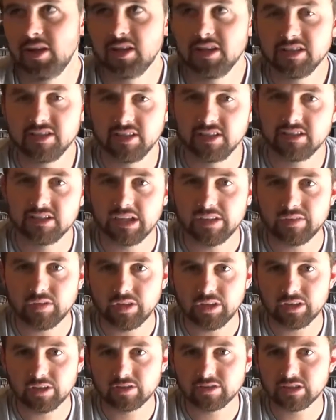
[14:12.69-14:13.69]

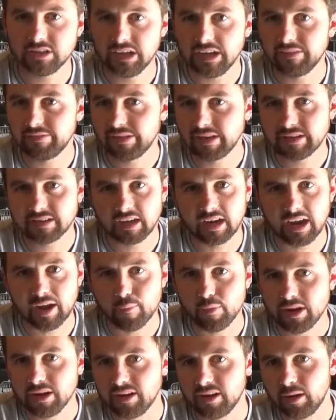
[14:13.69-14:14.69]
6-7 years, and every
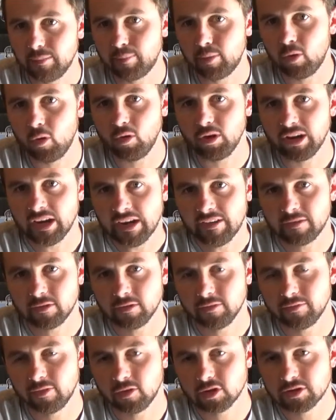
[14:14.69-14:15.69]
time we ended up pulling it after
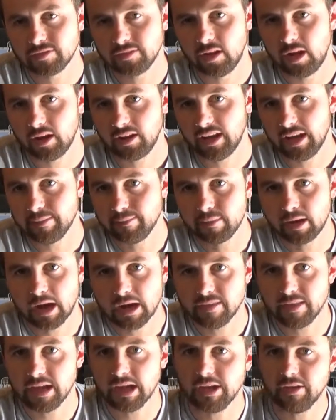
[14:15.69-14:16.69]
the first flock came
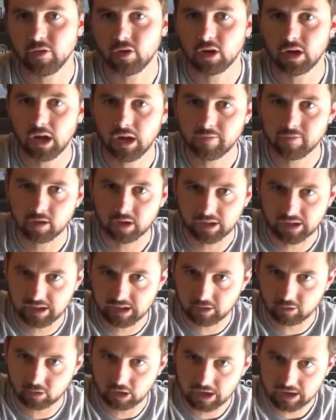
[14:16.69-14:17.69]
by. They either hover and
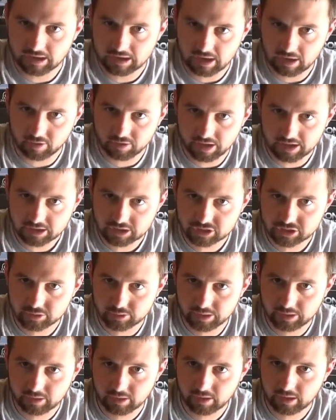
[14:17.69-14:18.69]
get right down next to
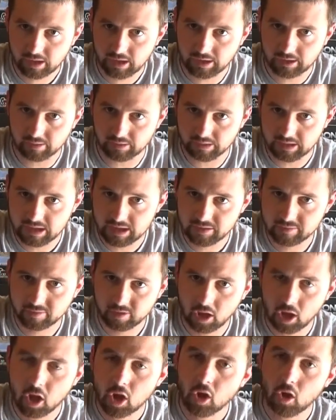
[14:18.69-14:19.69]
it and leave,
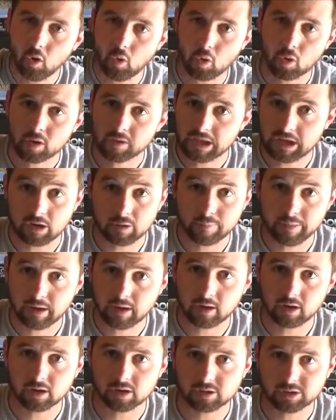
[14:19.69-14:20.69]
or they don't pay
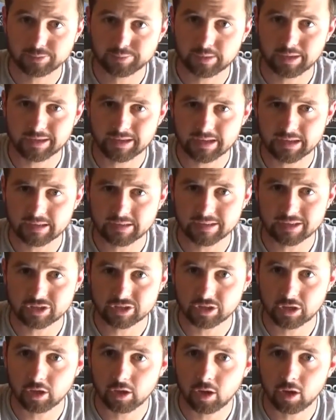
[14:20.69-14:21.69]
our spread any
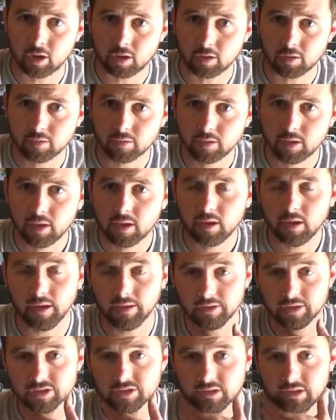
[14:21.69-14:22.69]
attention at all
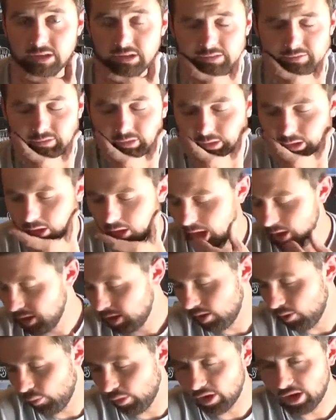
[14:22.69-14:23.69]
and just leave.
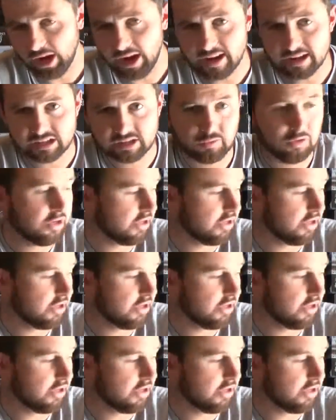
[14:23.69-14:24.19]
Whereas if we